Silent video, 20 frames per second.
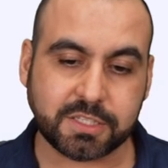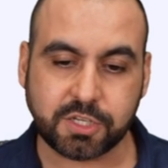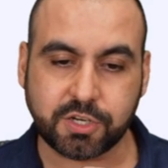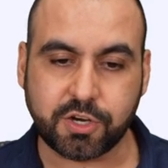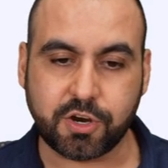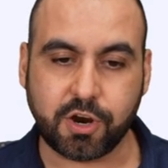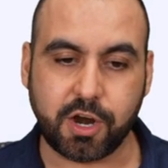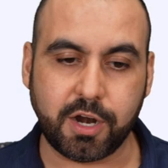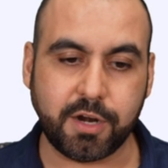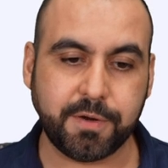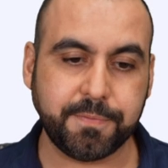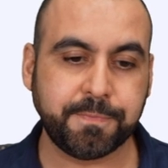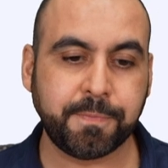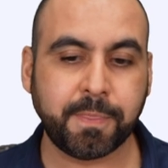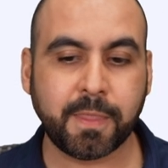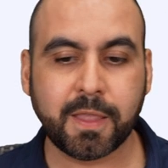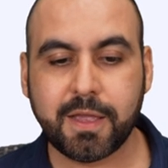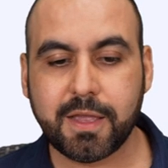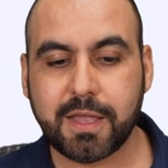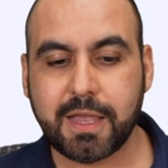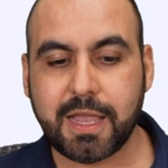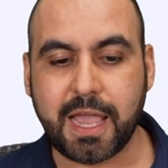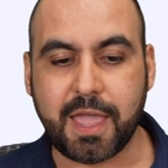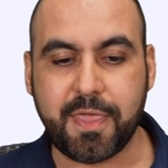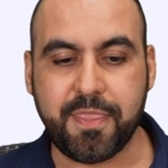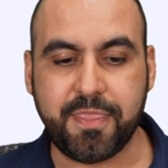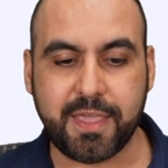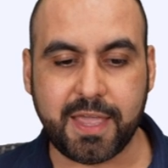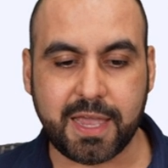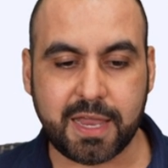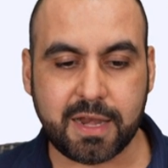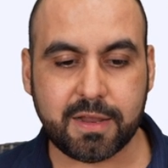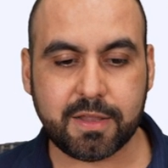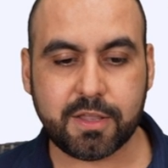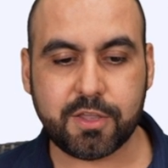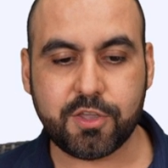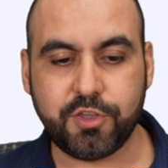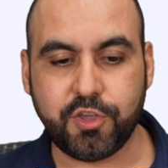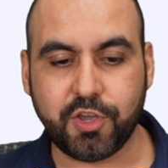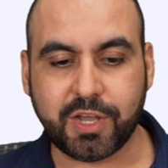to cart, and then
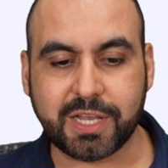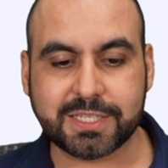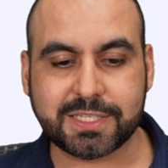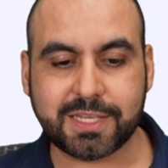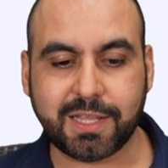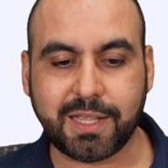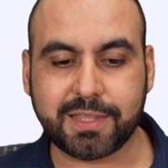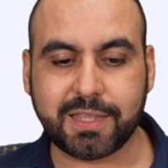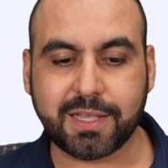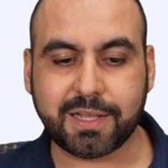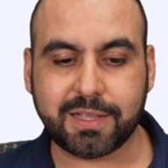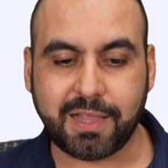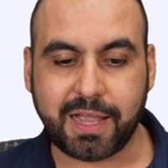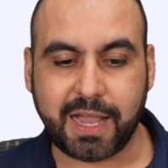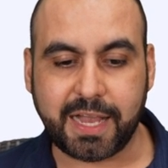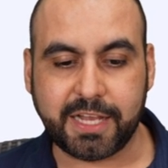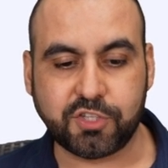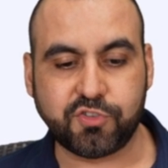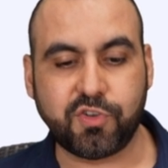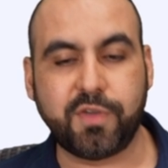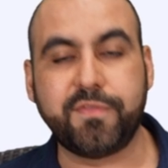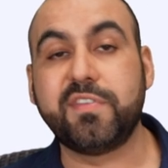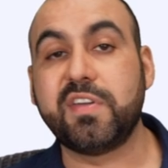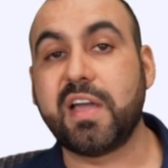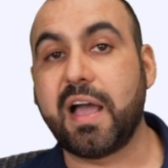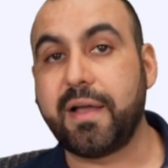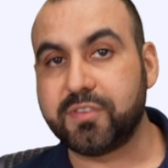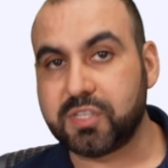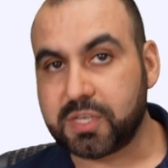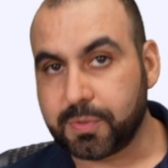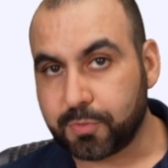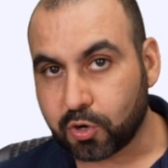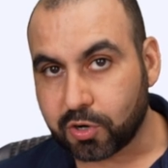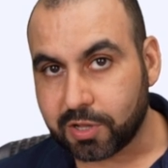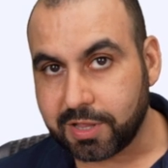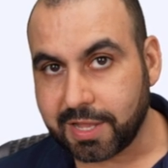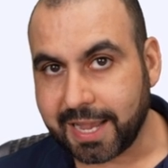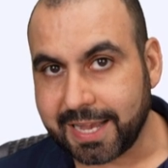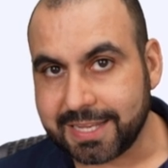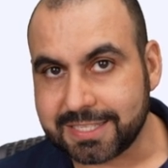you can select the client. So if you have several
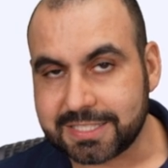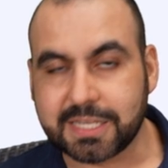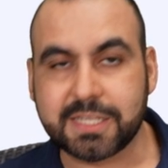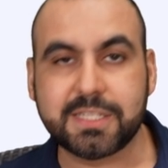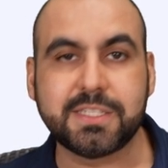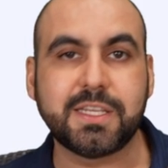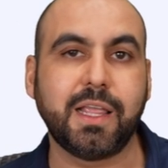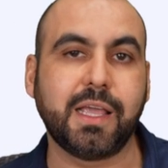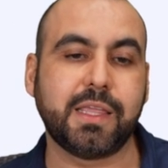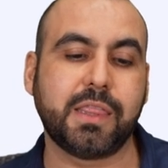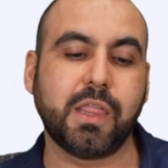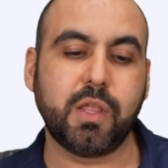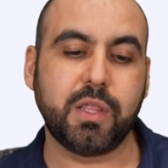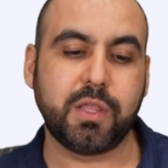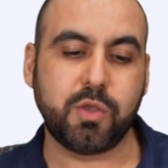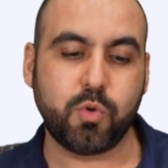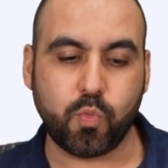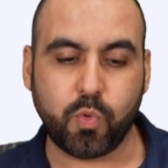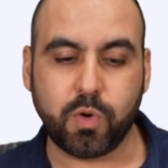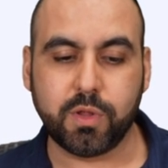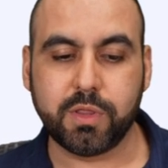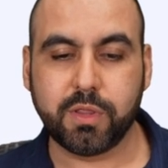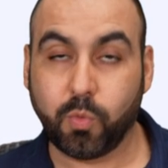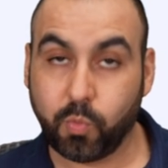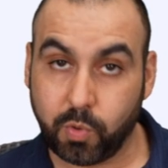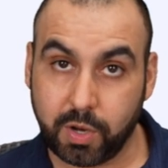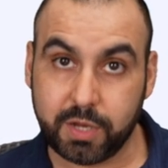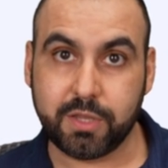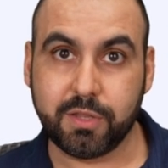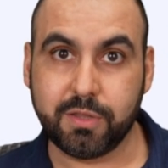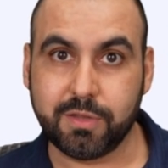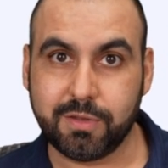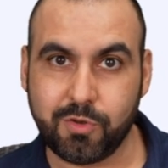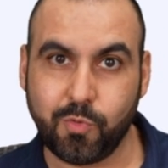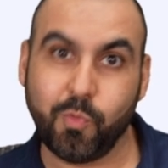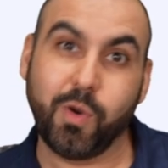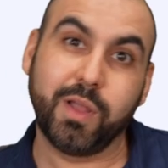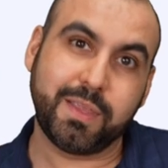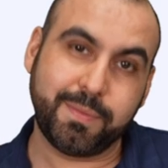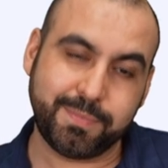clients, select the, the, the one you
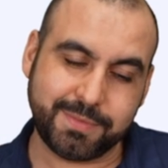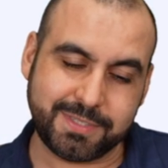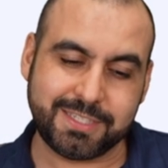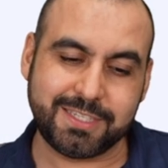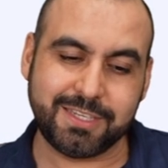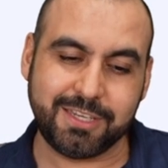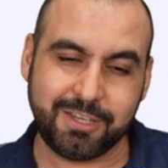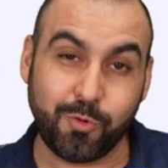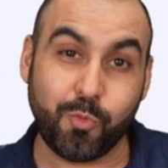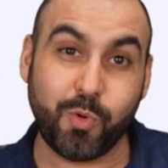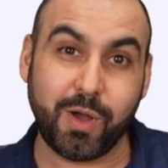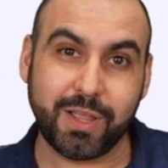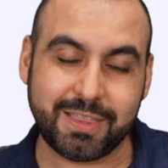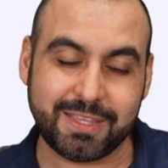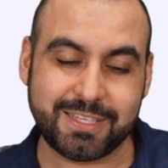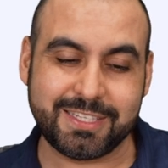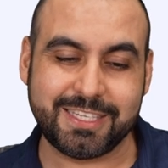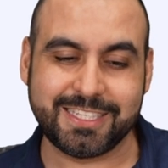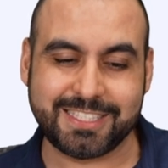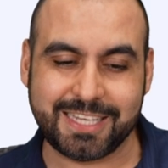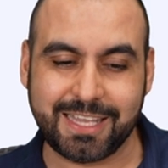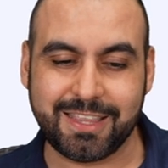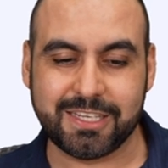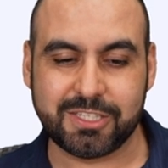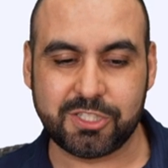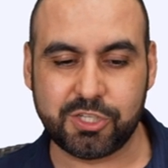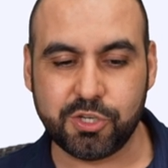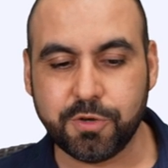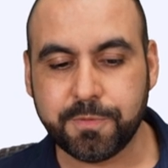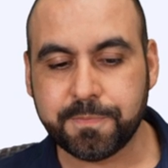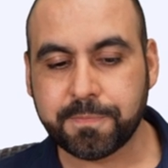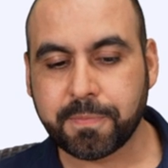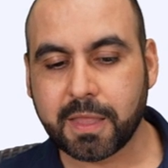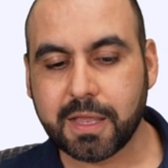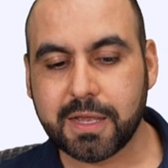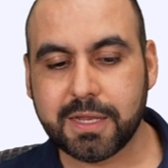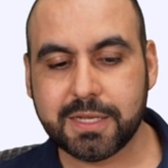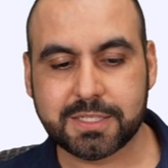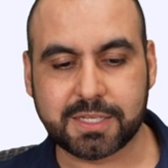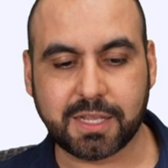want them, you want to send this to,
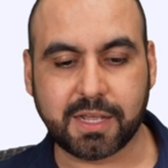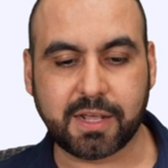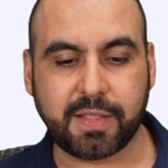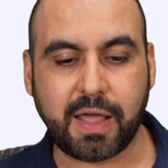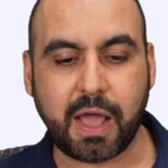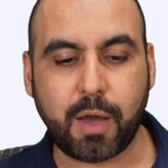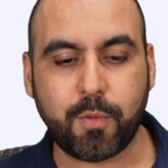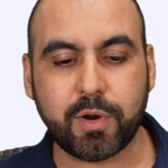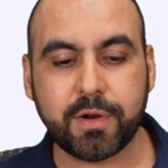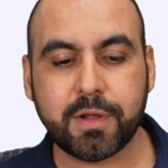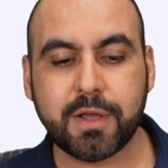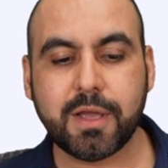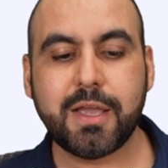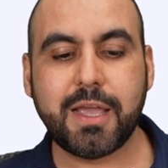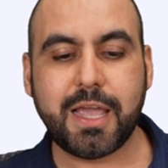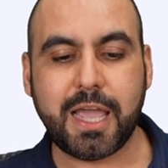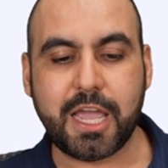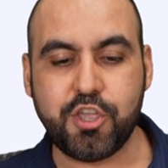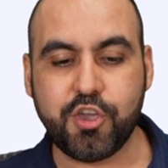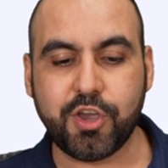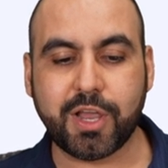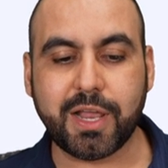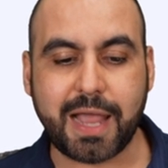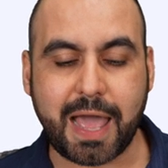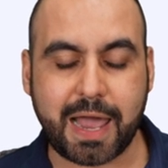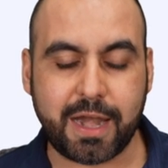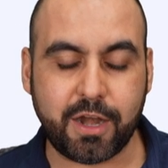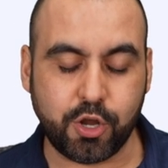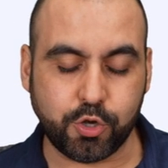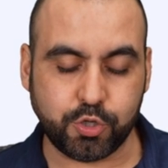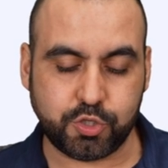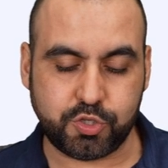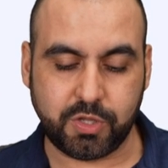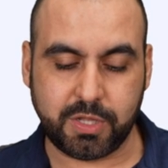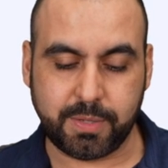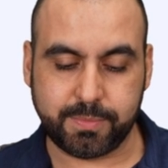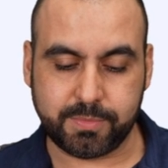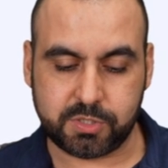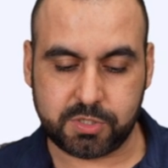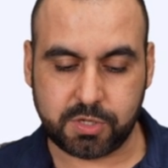select that one, and you can add a note to
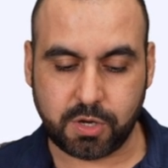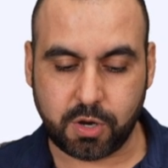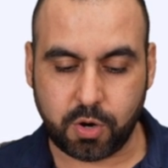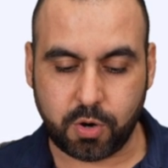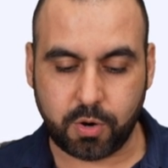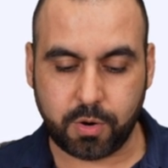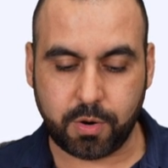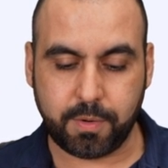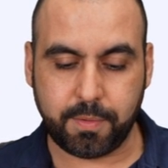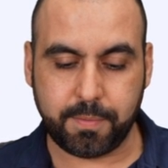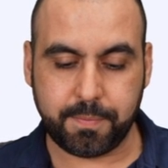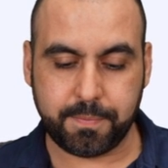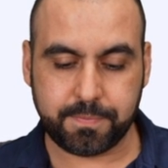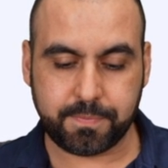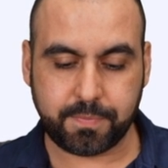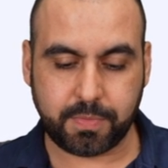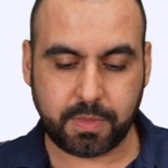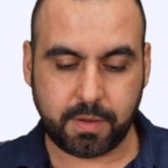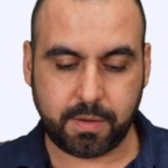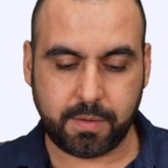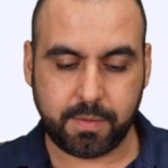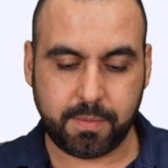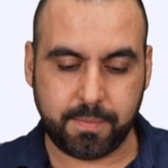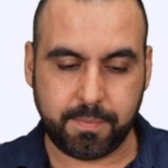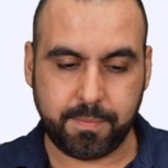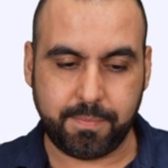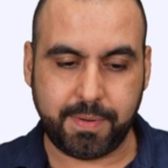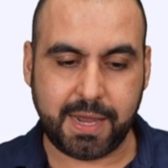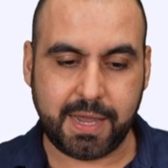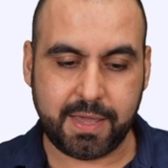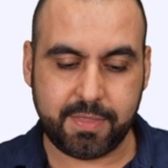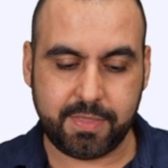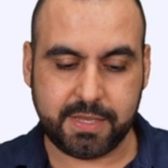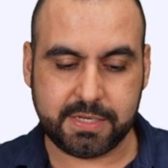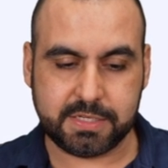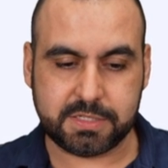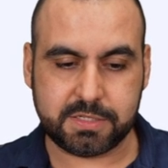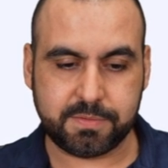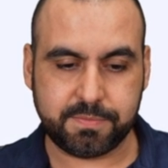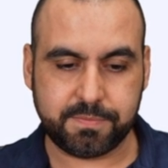them. So buy
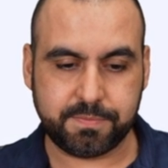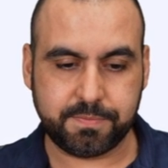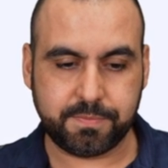this